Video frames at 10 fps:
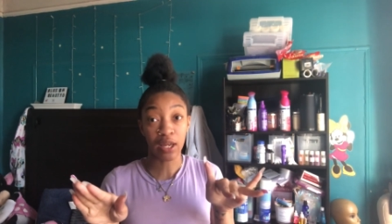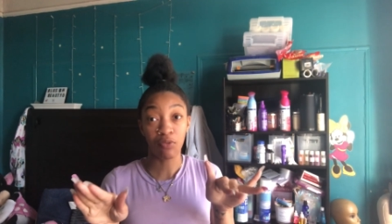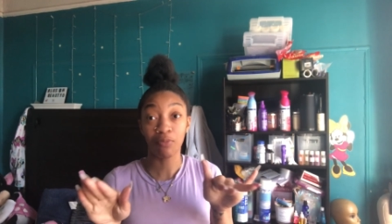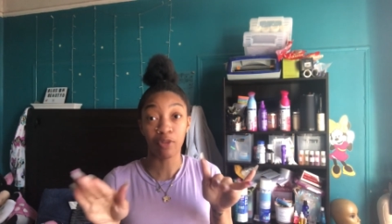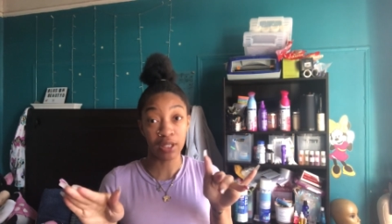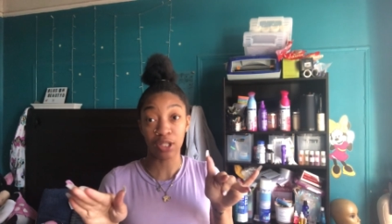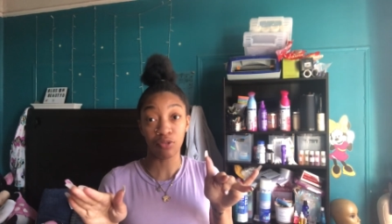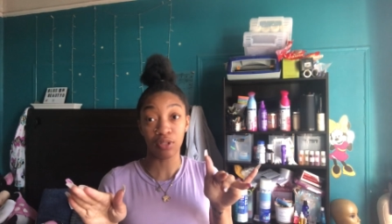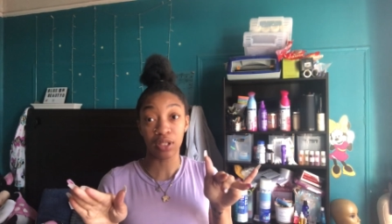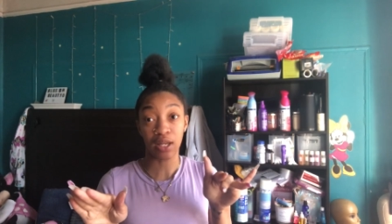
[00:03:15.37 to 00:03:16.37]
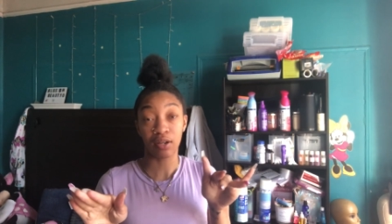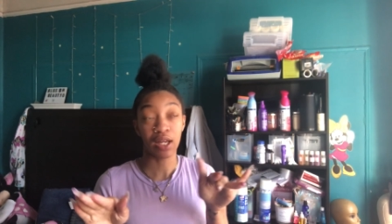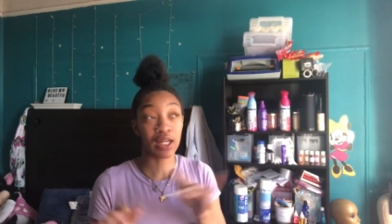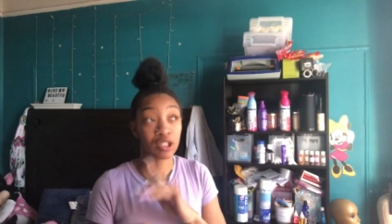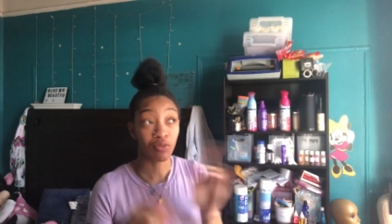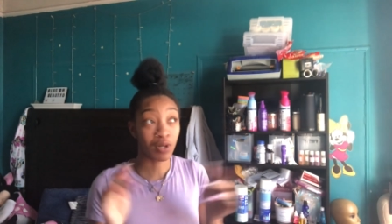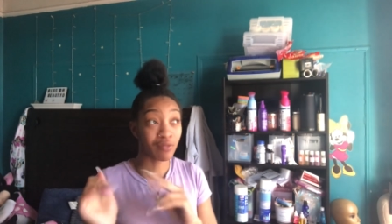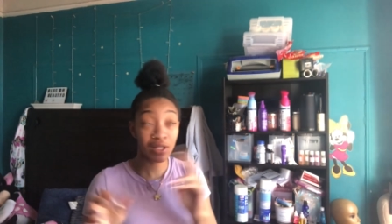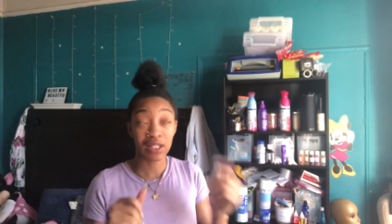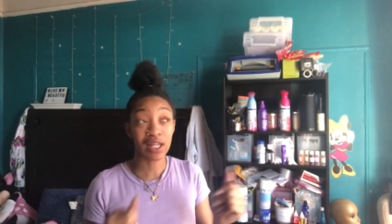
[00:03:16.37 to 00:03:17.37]
we're breezing through the day okay so
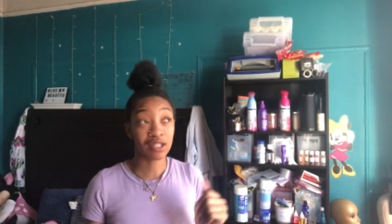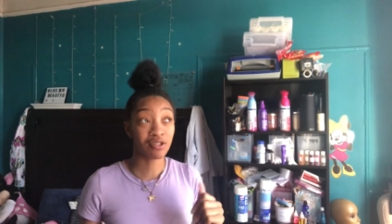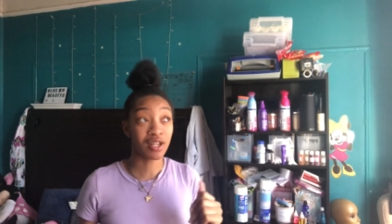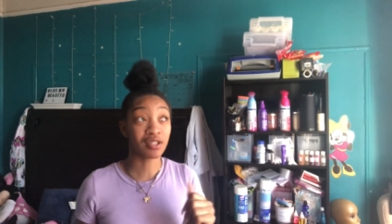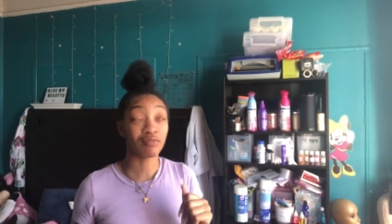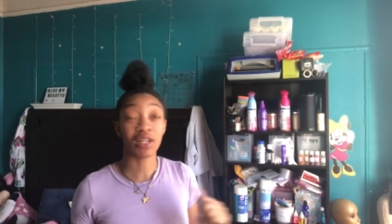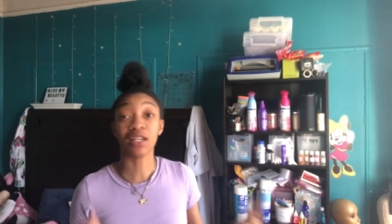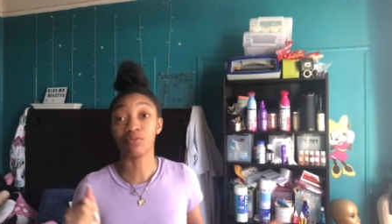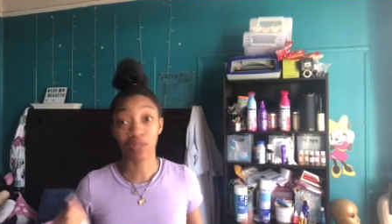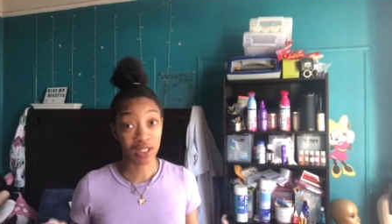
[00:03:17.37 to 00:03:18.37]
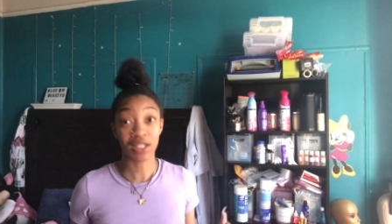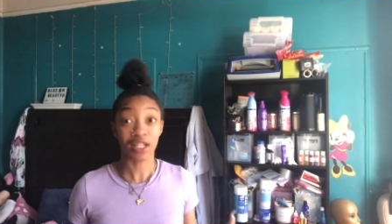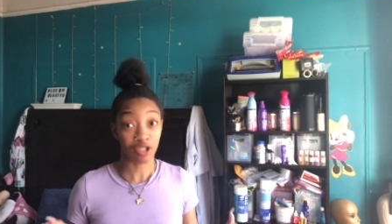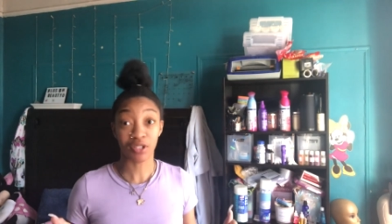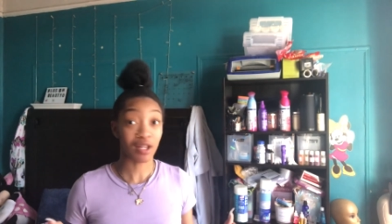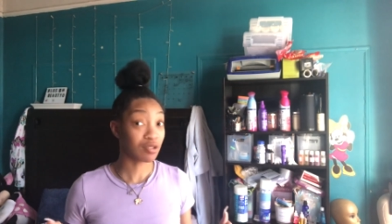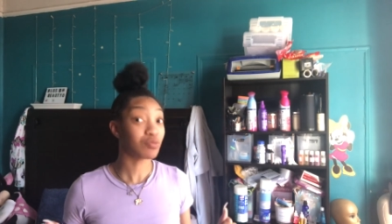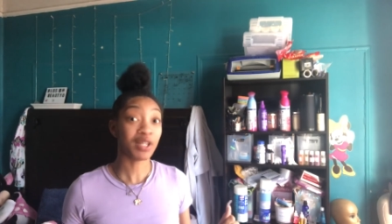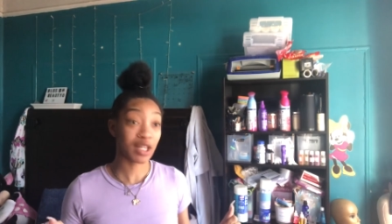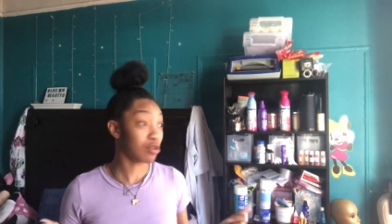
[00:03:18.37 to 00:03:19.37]
whatever this day turns out to be is what this day turns out to
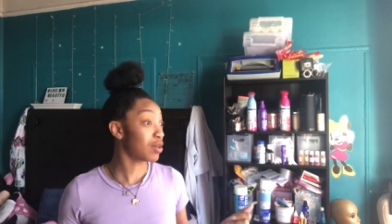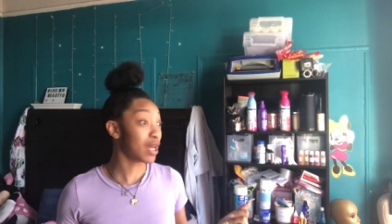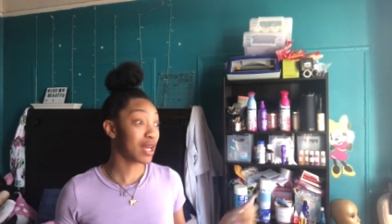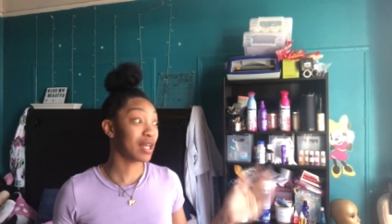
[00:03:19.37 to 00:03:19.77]
be okay